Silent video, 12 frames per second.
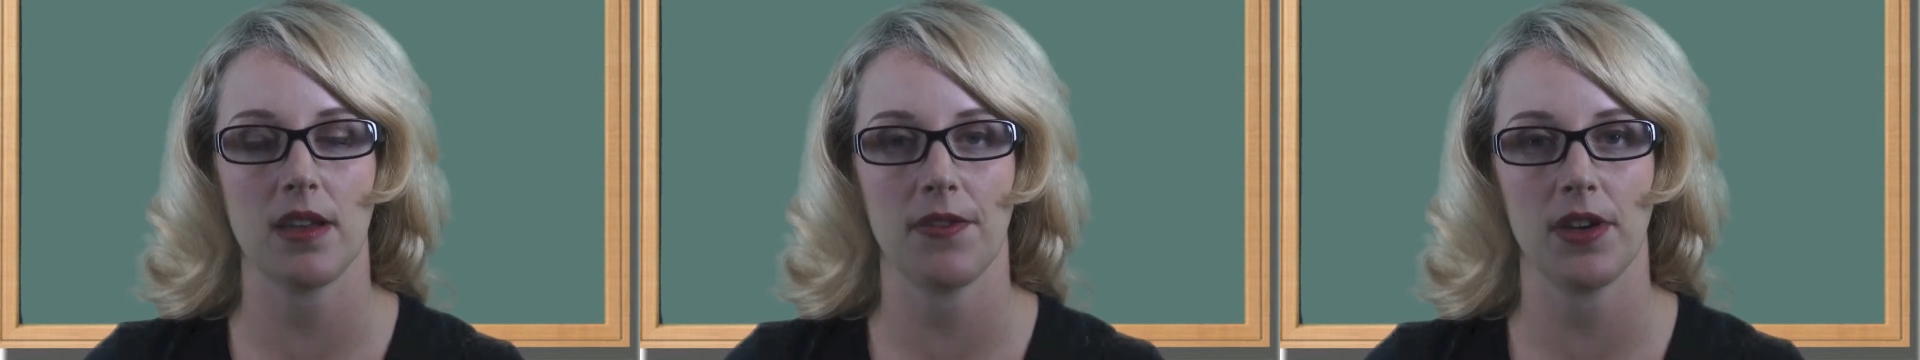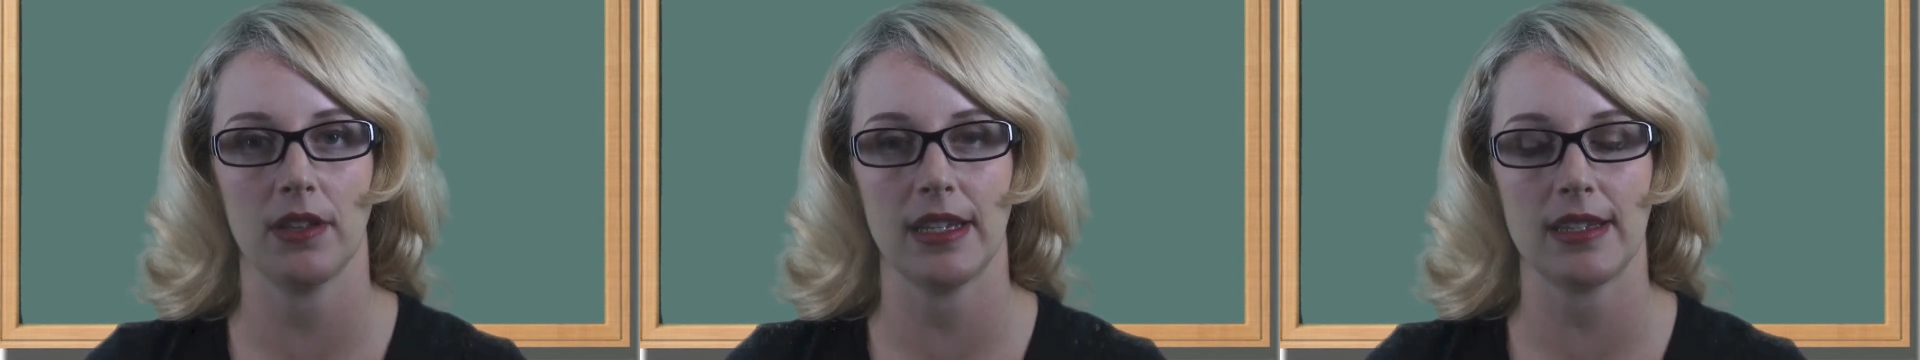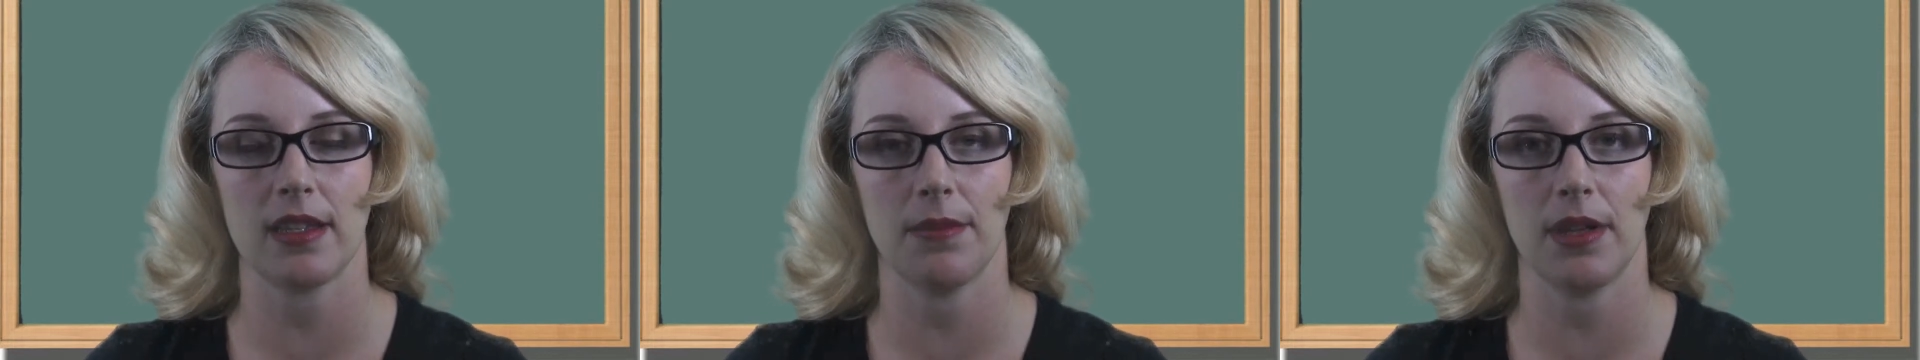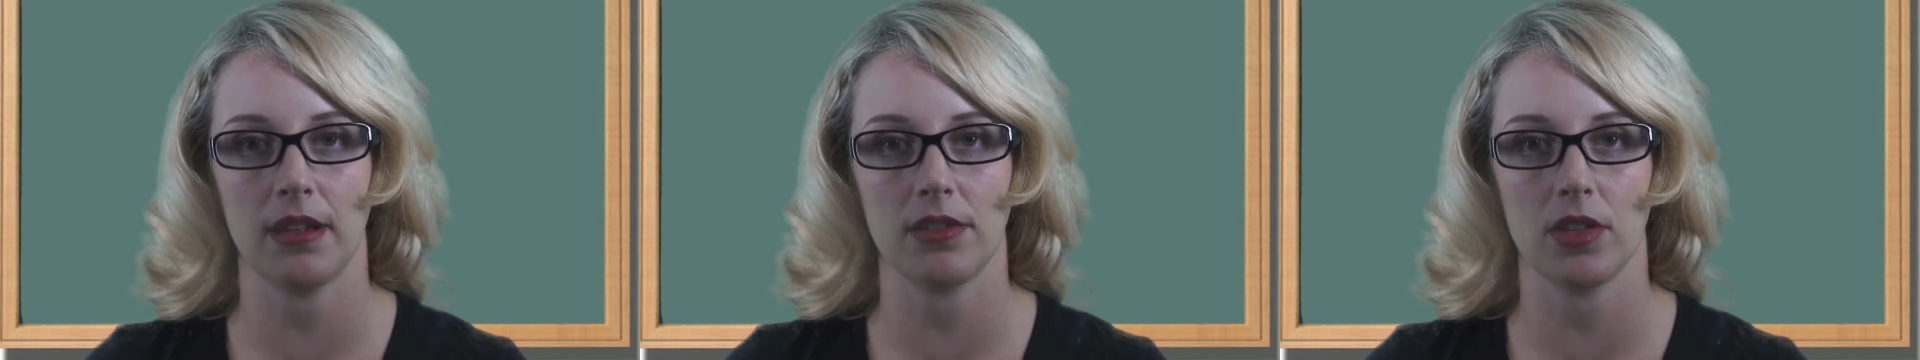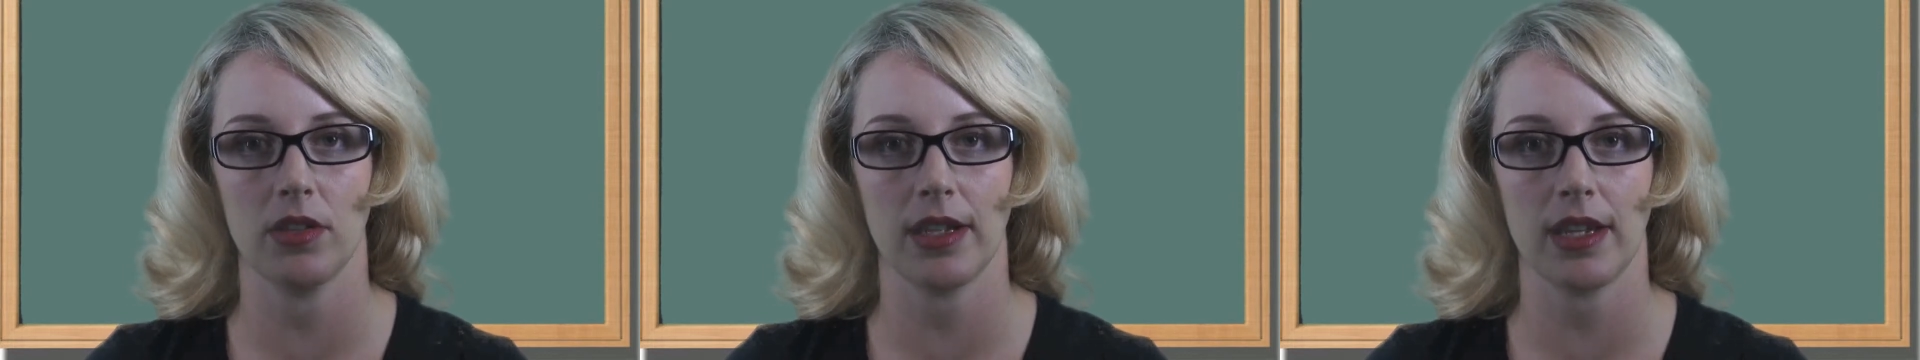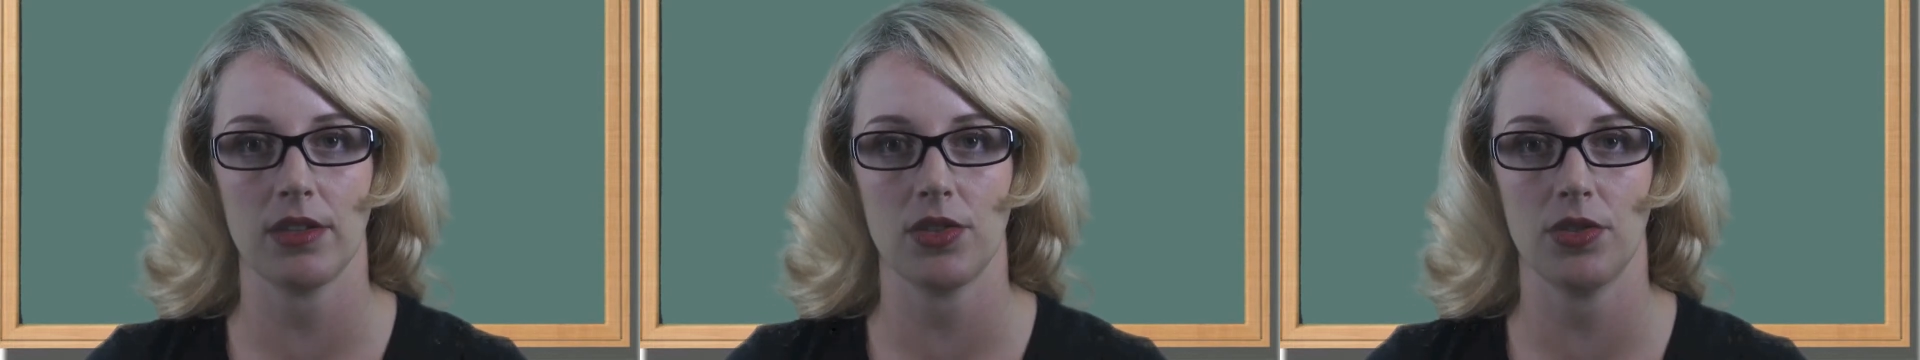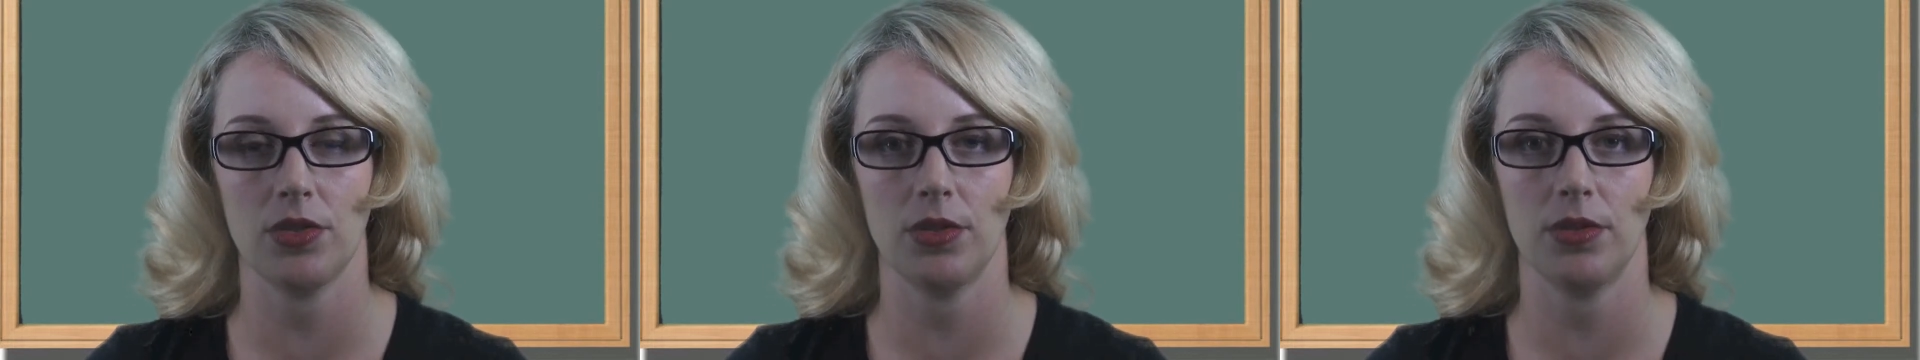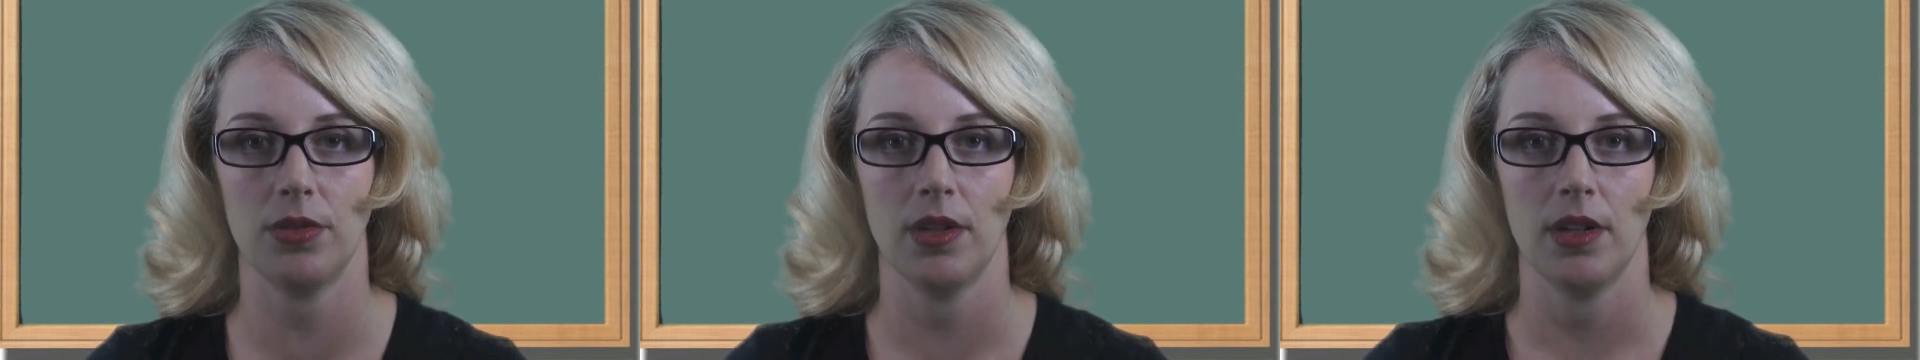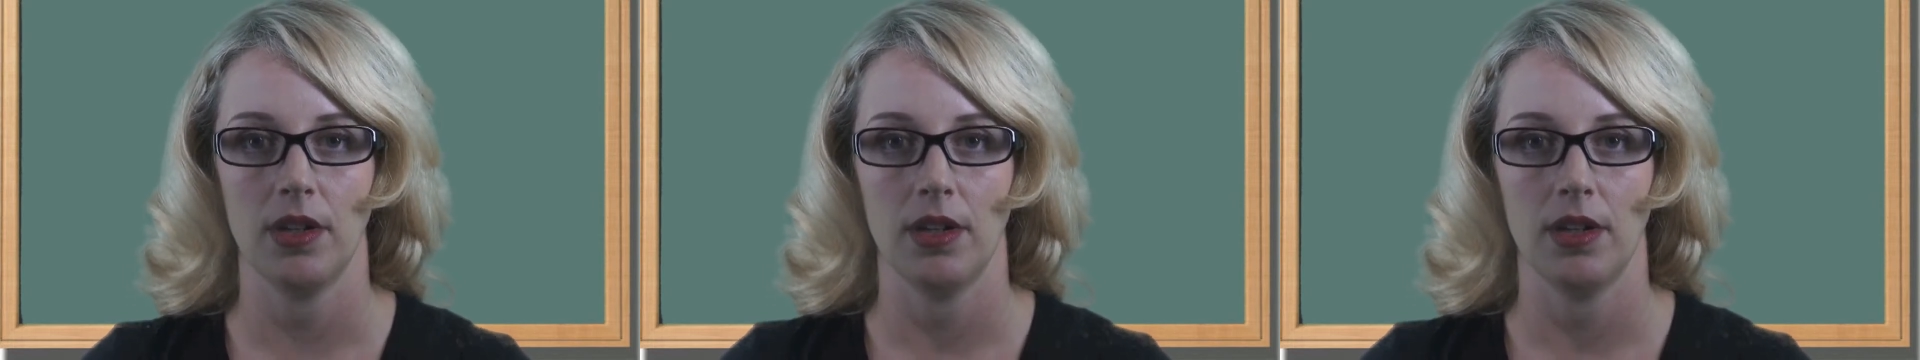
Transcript: definitely something to look into,